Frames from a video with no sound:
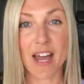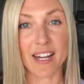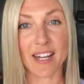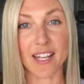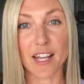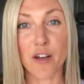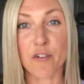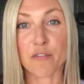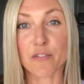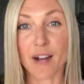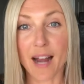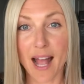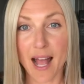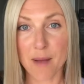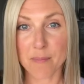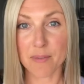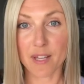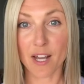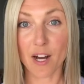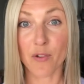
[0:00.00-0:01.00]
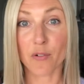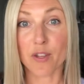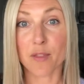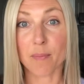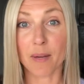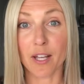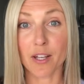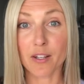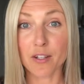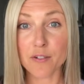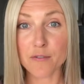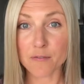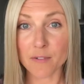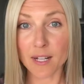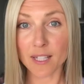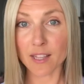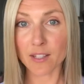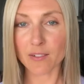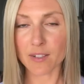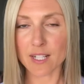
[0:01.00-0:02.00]
heading out for happy hour with my good
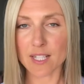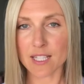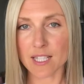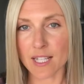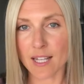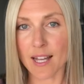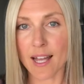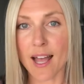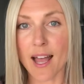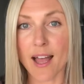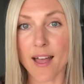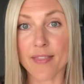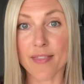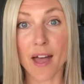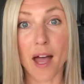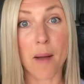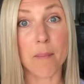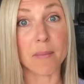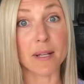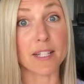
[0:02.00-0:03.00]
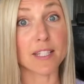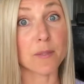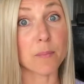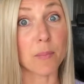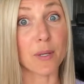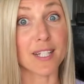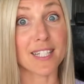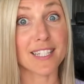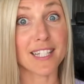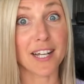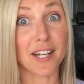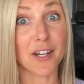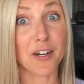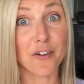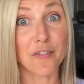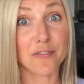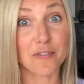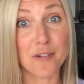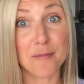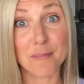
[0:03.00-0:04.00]
friend Larissa, and that means
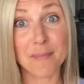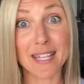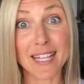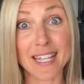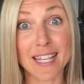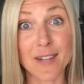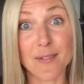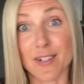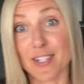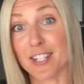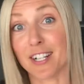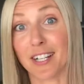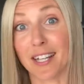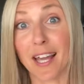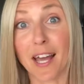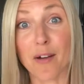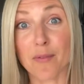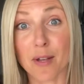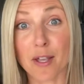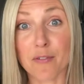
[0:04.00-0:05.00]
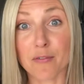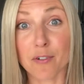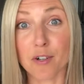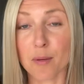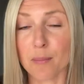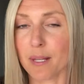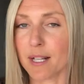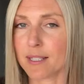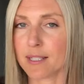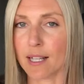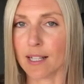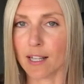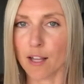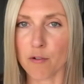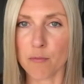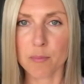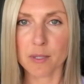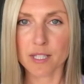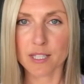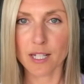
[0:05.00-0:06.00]
Prosecco for me, which I can't wait for because I
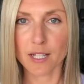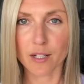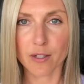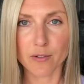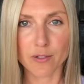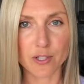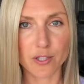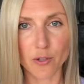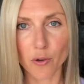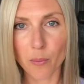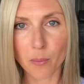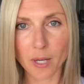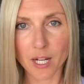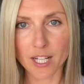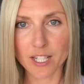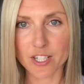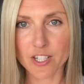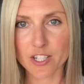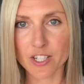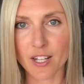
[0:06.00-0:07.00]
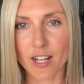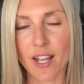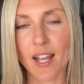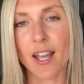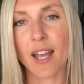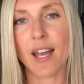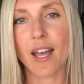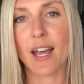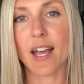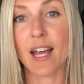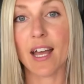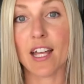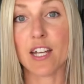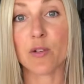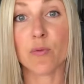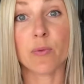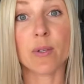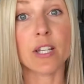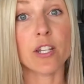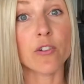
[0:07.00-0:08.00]
love Prosecco so much.
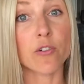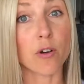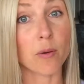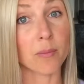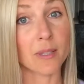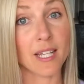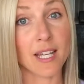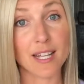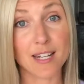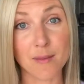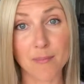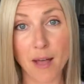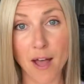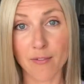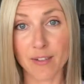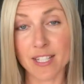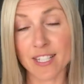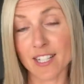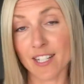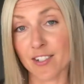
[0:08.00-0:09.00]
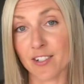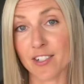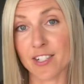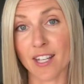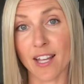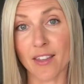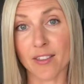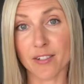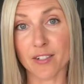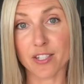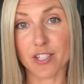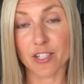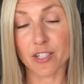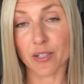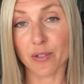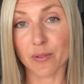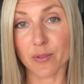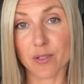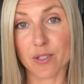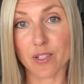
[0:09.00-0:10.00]
And we normally end up having dinner together
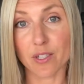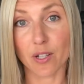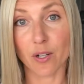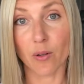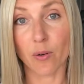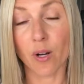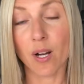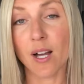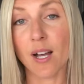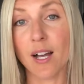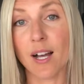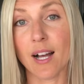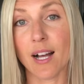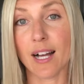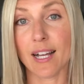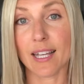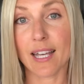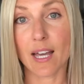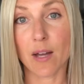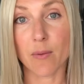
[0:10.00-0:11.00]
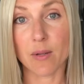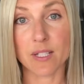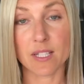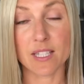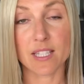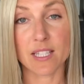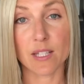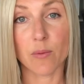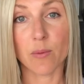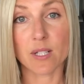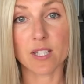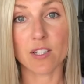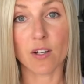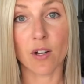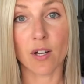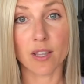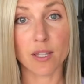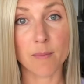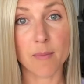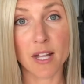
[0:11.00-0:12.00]
too, so I can't wait to see what's
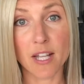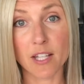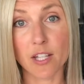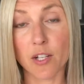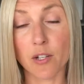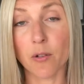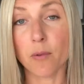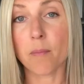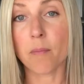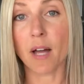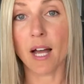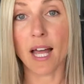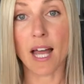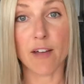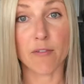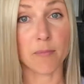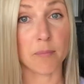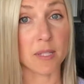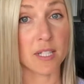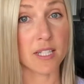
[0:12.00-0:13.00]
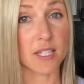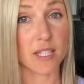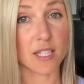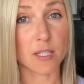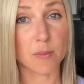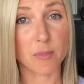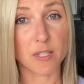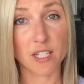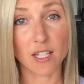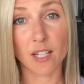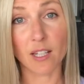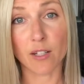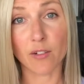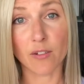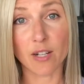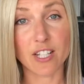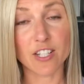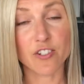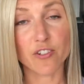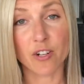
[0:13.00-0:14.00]
on the menu. I haven't been to this
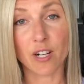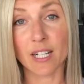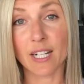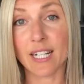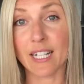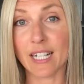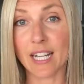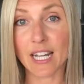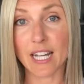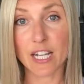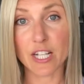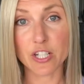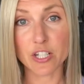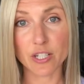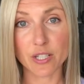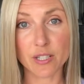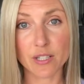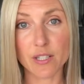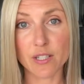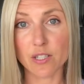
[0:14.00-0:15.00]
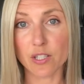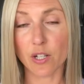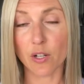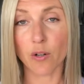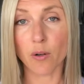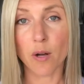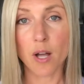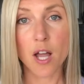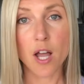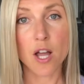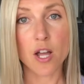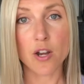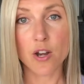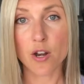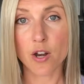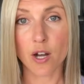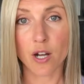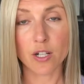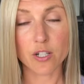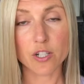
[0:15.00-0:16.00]
particular restaurant in ages, so
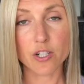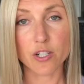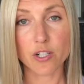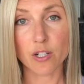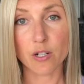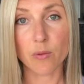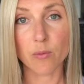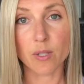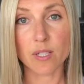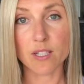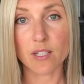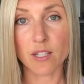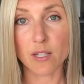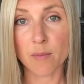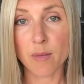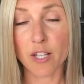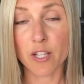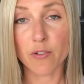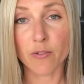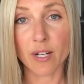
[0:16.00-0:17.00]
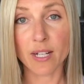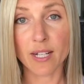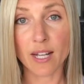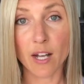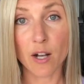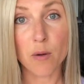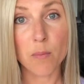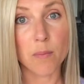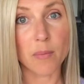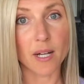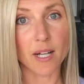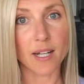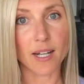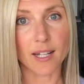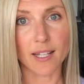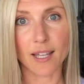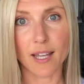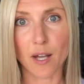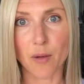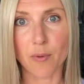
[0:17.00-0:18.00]
not sure what's on the menu right now,
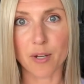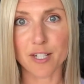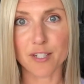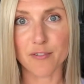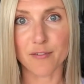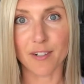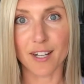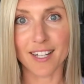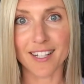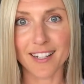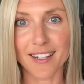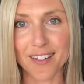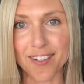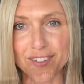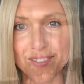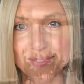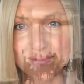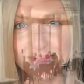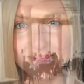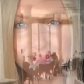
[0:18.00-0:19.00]
but I can't wait to find out.